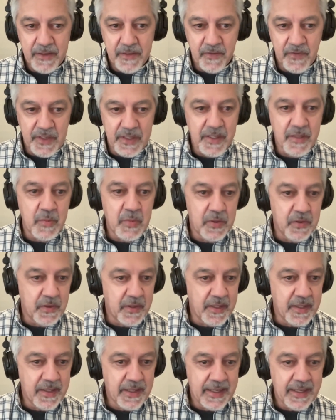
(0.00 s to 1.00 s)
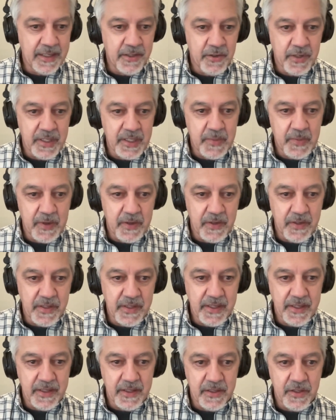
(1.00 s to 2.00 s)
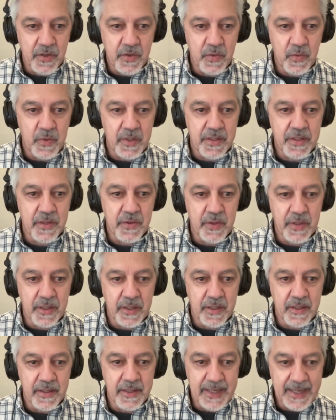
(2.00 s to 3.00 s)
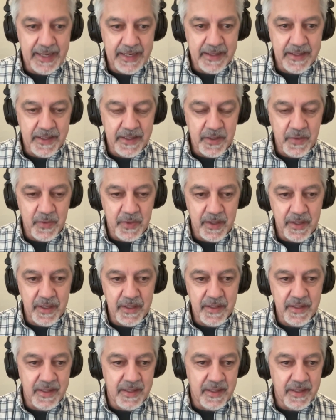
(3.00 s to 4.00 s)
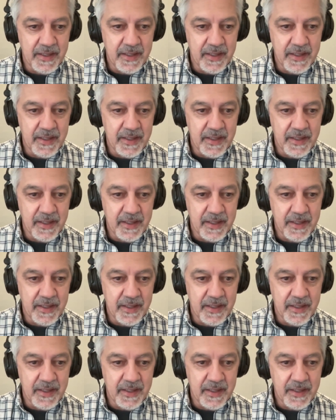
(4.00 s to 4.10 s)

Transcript: visibility, and transparency into what's going on access wise and